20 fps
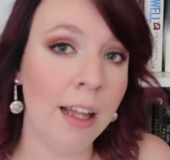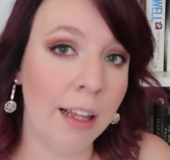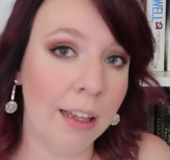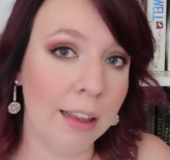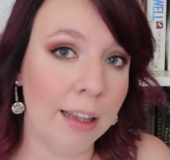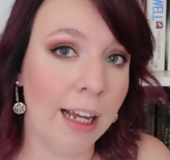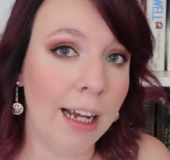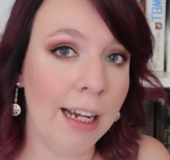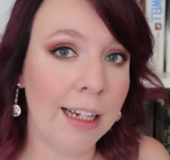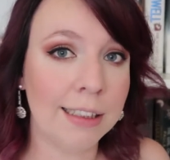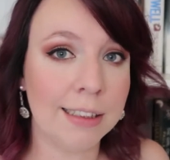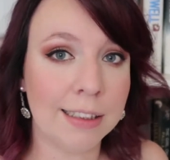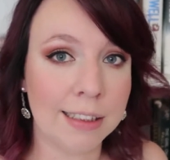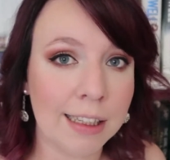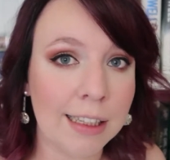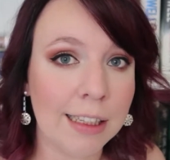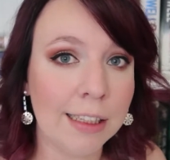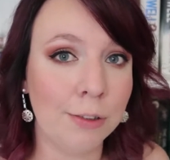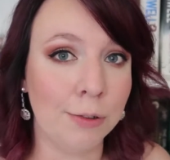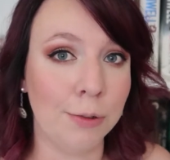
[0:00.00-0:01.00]
last
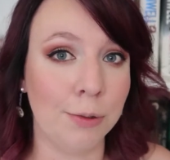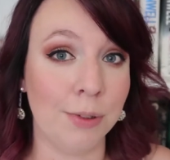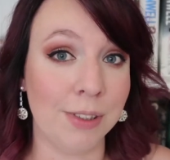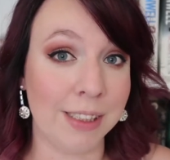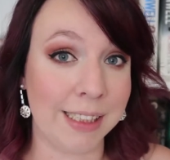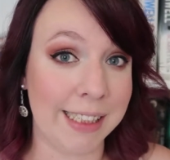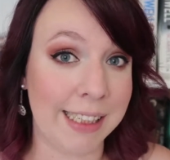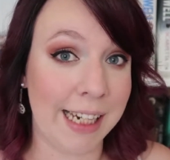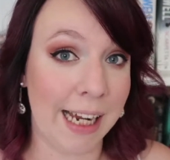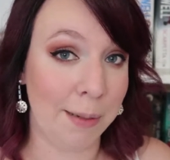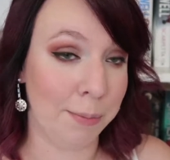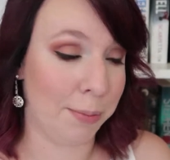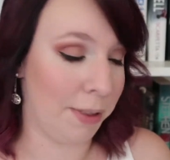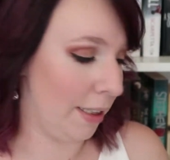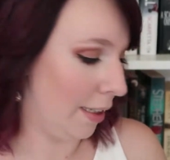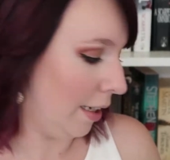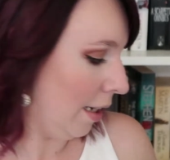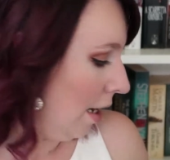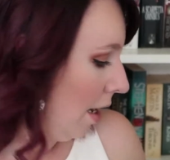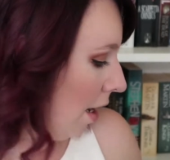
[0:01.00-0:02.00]
little
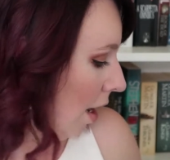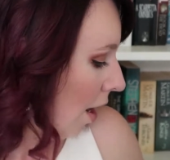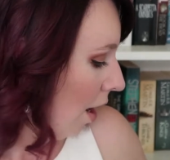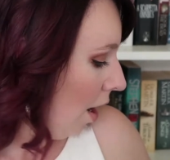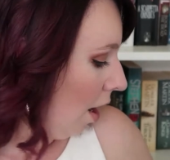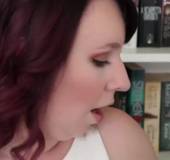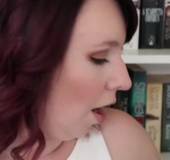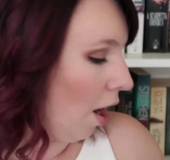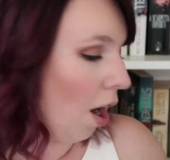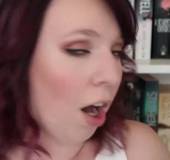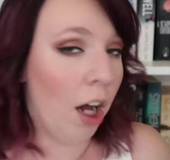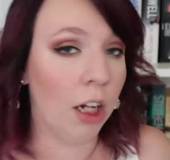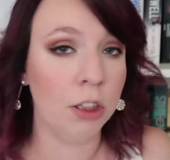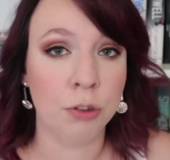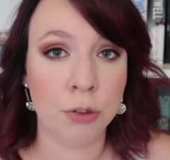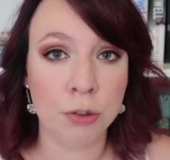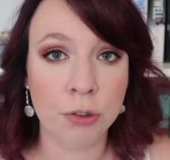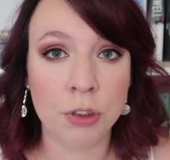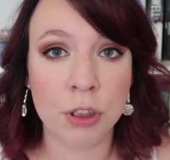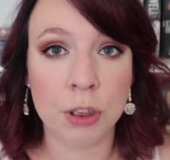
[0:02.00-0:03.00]
steps. I
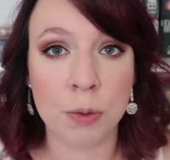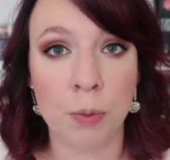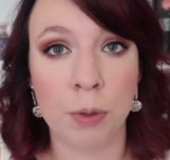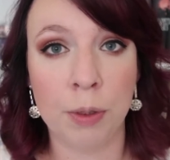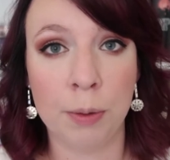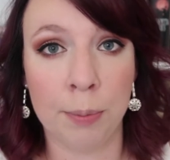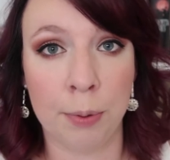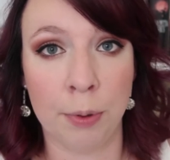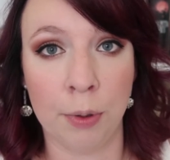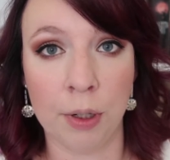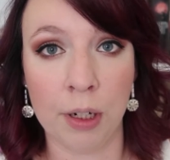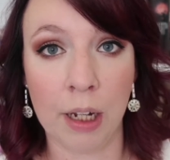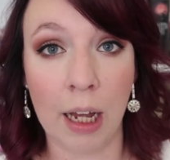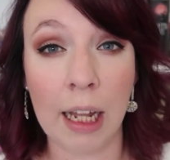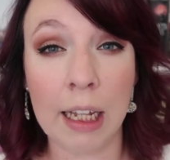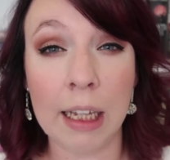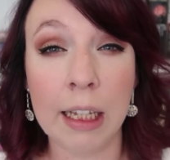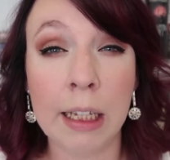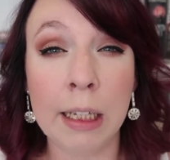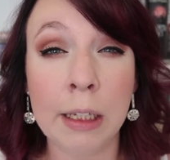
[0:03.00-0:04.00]
do just want to put
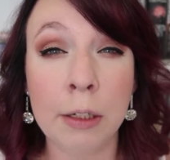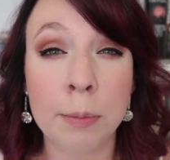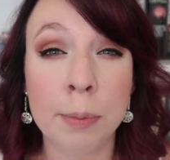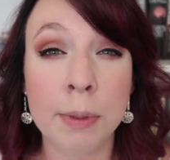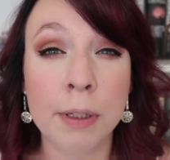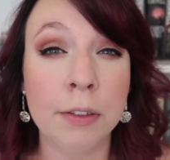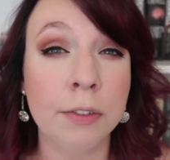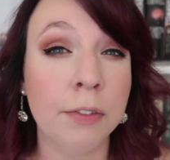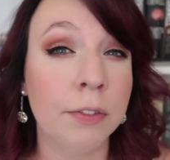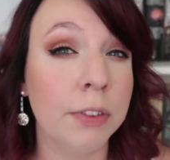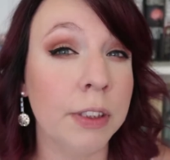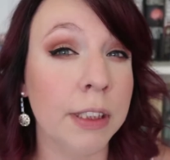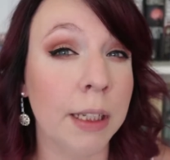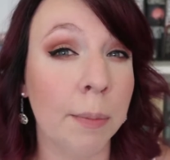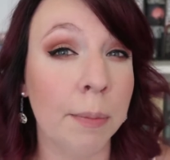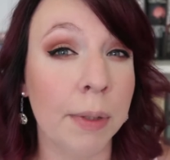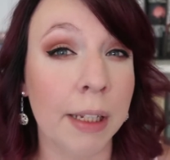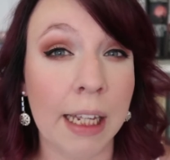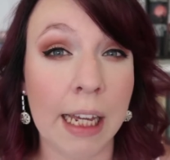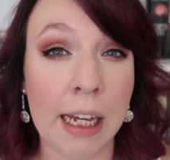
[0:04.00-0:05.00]
a little bit of
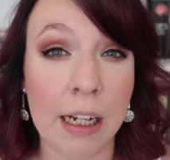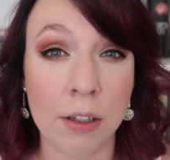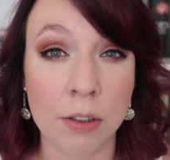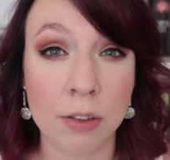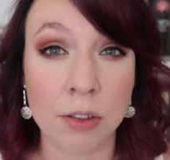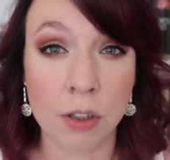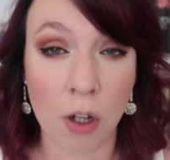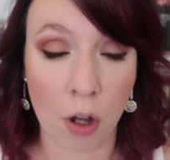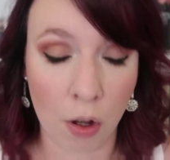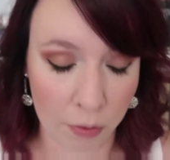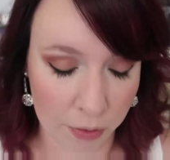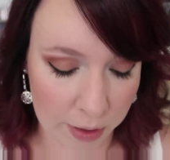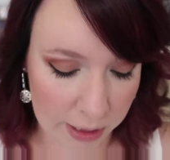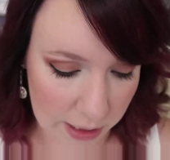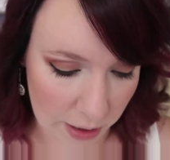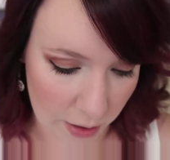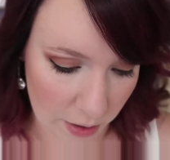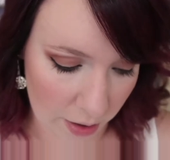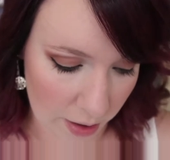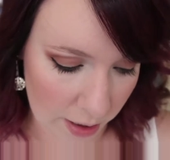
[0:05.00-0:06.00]
something else on
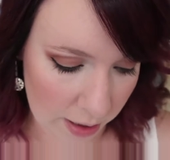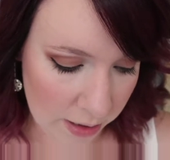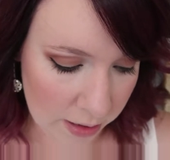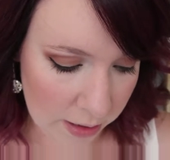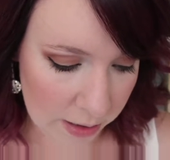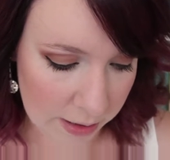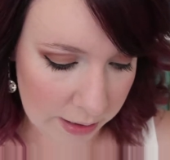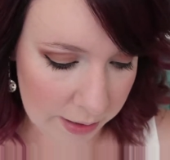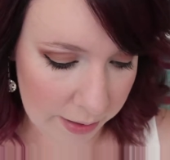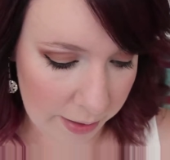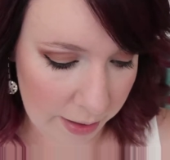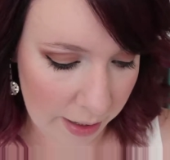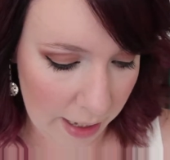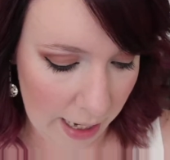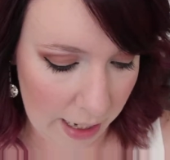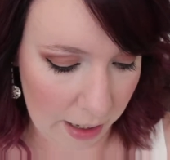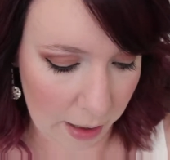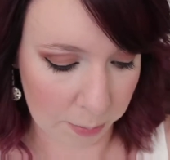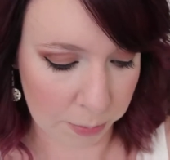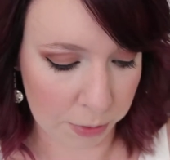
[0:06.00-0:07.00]
the eyes,
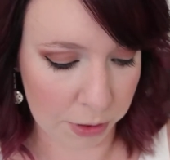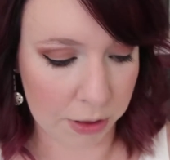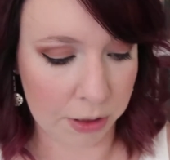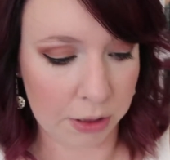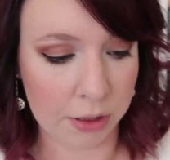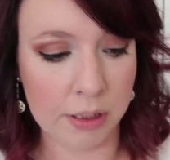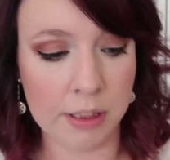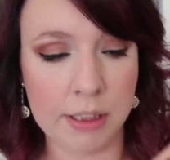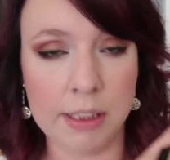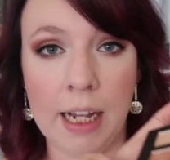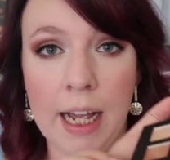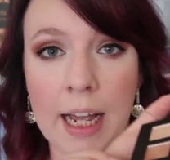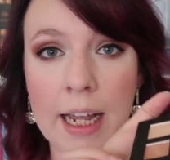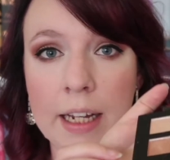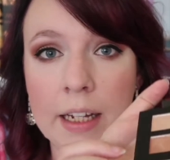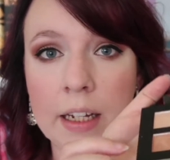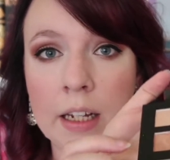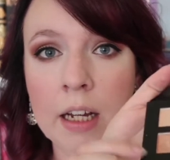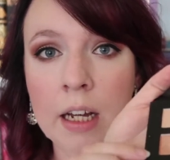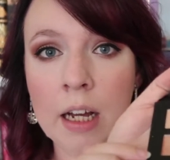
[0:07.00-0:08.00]
and I'm just going to
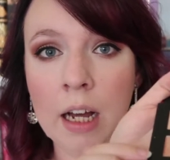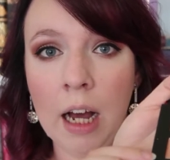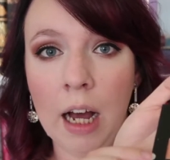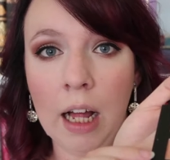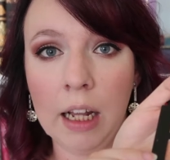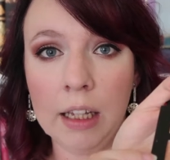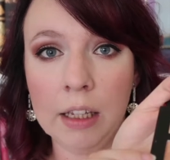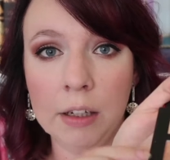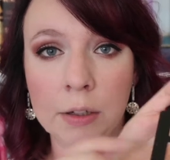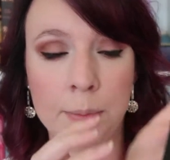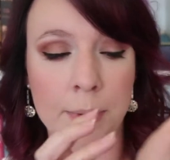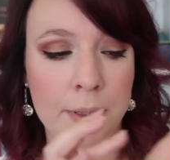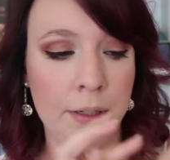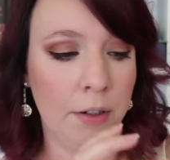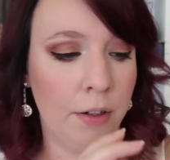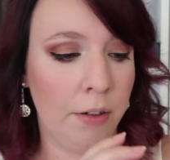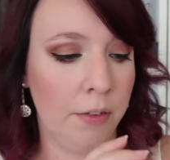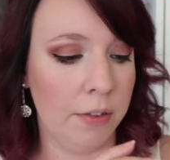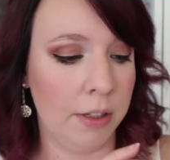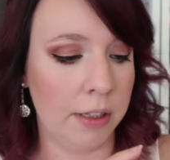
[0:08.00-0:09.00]
take a little
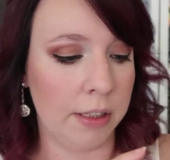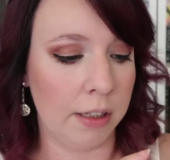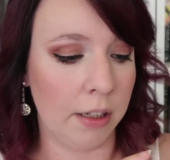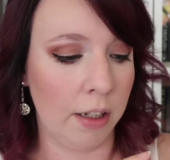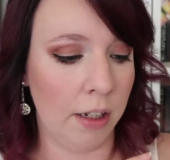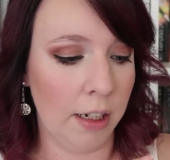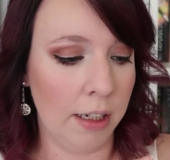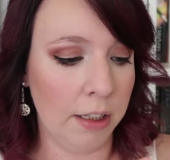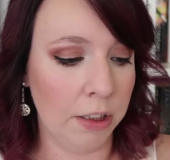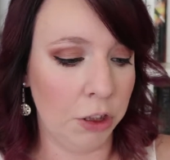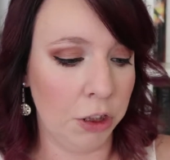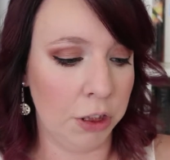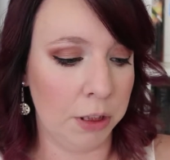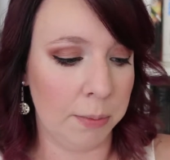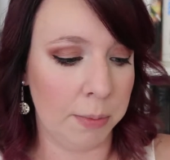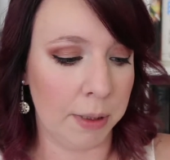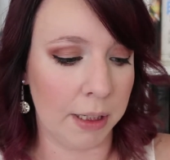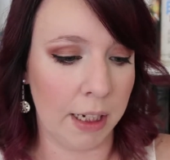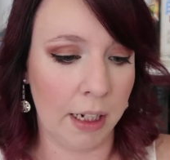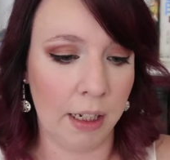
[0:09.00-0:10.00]
bit of this light
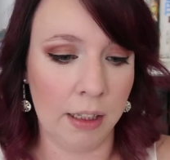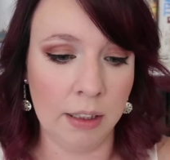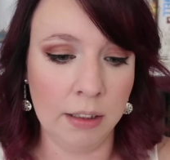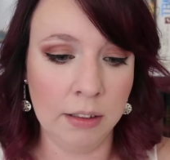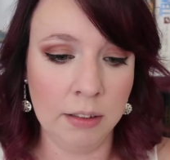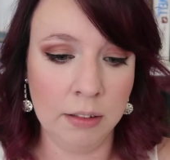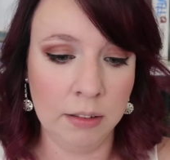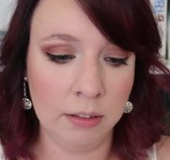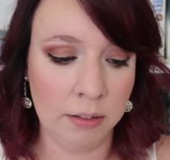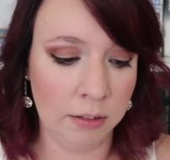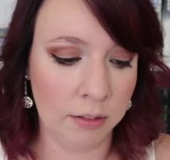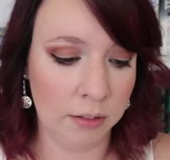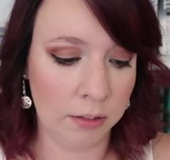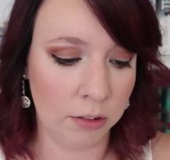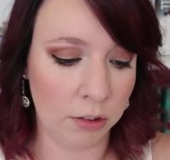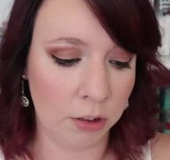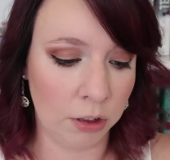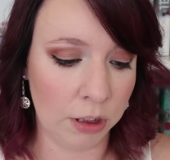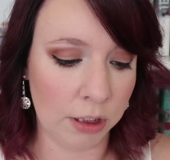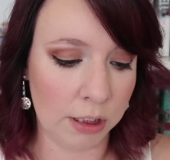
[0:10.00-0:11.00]
shimmer color
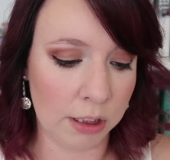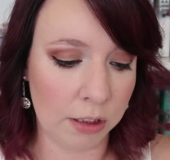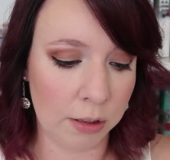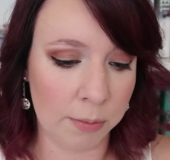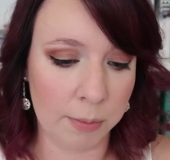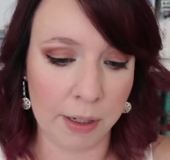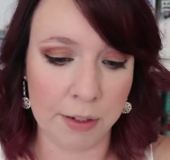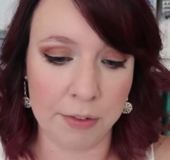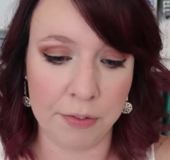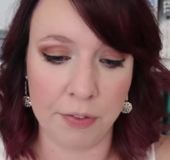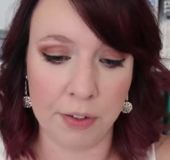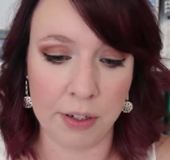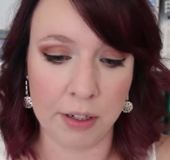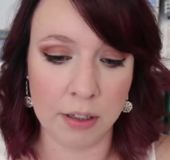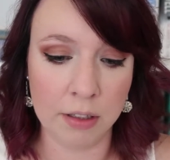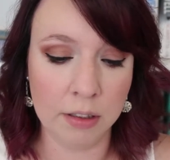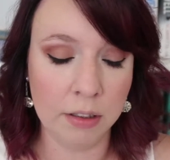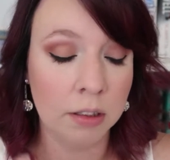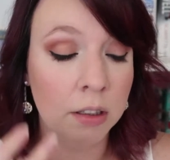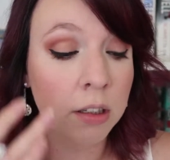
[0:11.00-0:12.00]
just on my
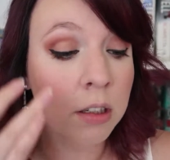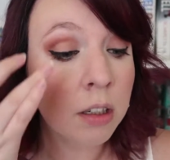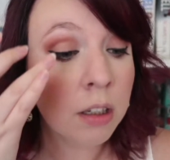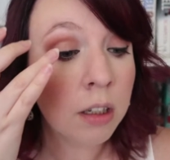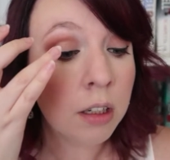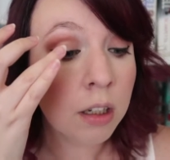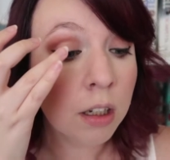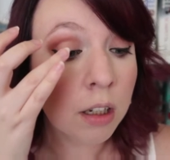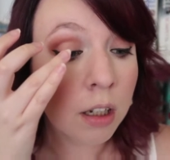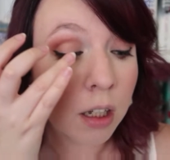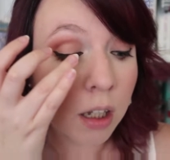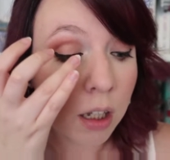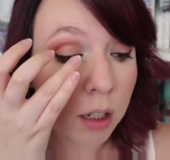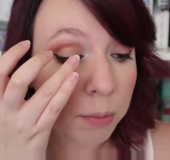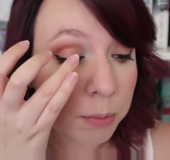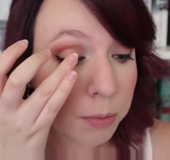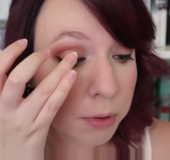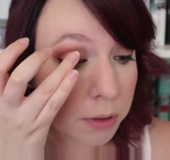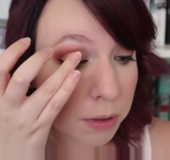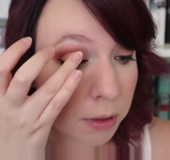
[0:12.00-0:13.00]
finger. And
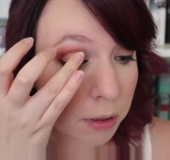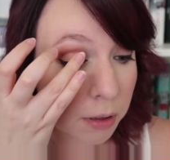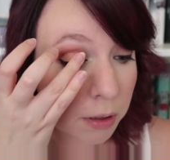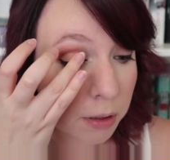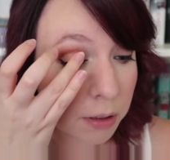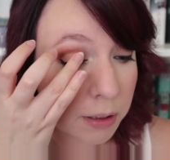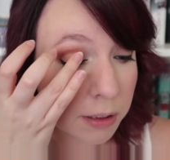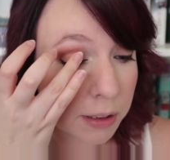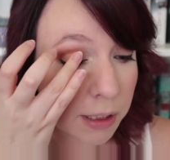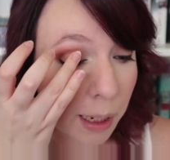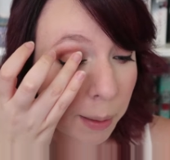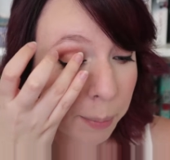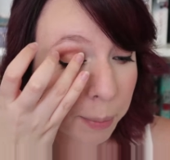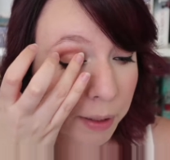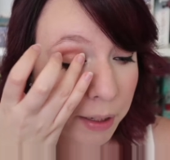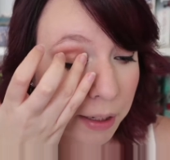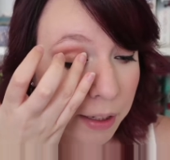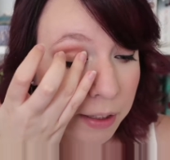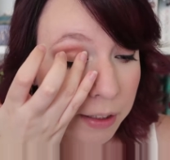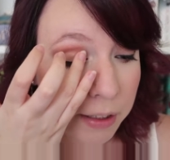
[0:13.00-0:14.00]
I'm just going to tap
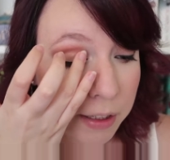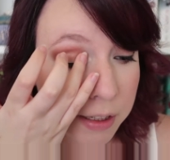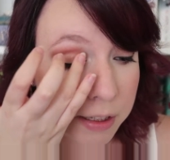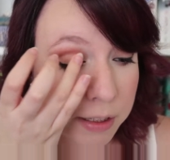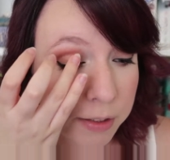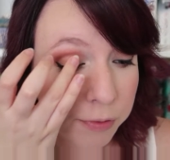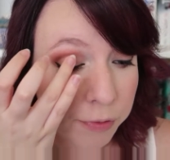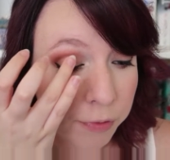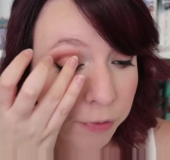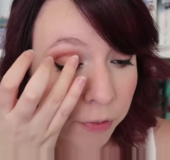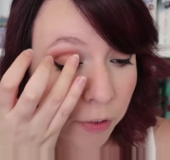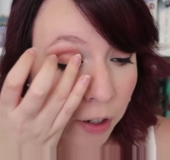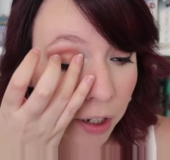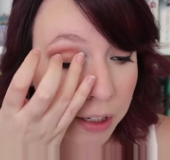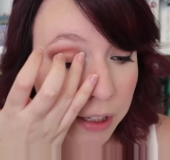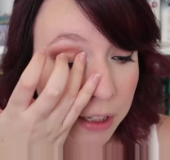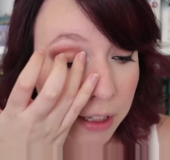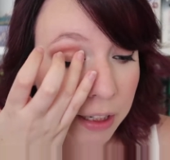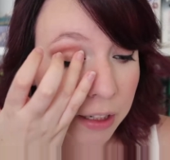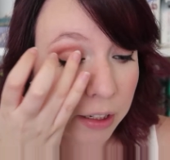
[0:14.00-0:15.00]
it in this
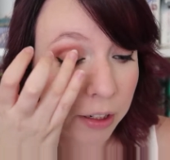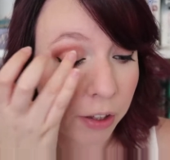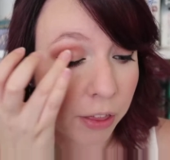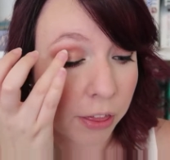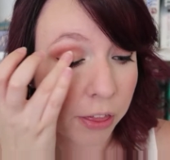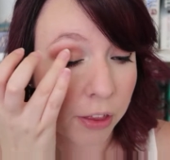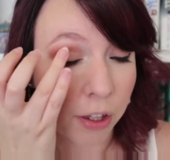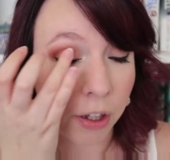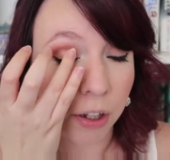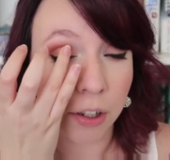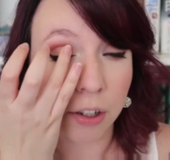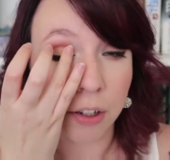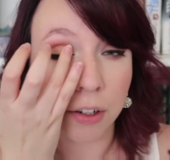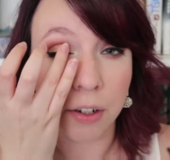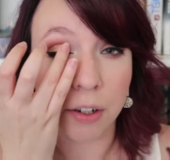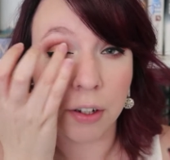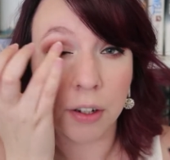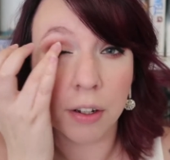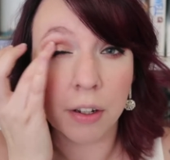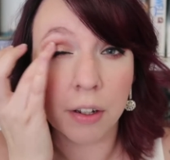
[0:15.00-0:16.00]
front inner third